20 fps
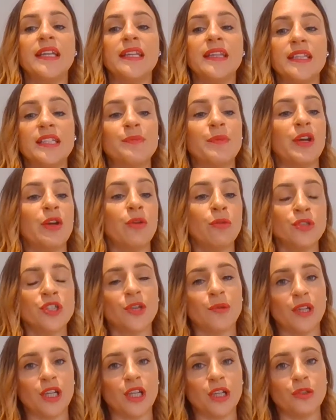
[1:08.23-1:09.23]
This may
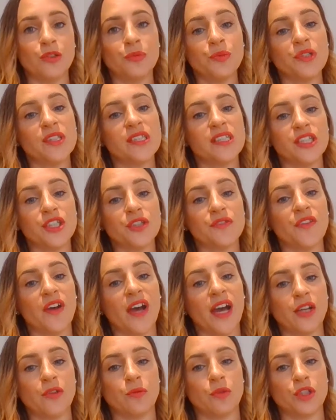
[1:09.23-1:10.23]
also include procedures for
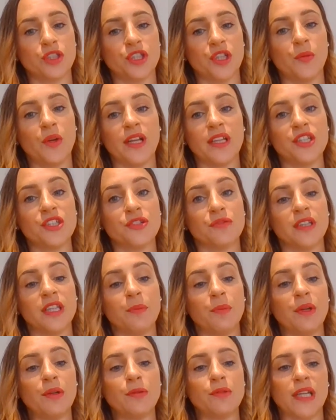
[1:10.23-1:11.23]
hand washing when entering the
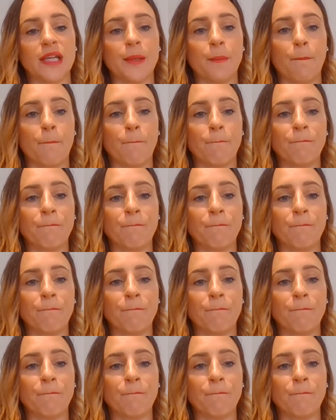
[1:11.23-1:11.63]
building.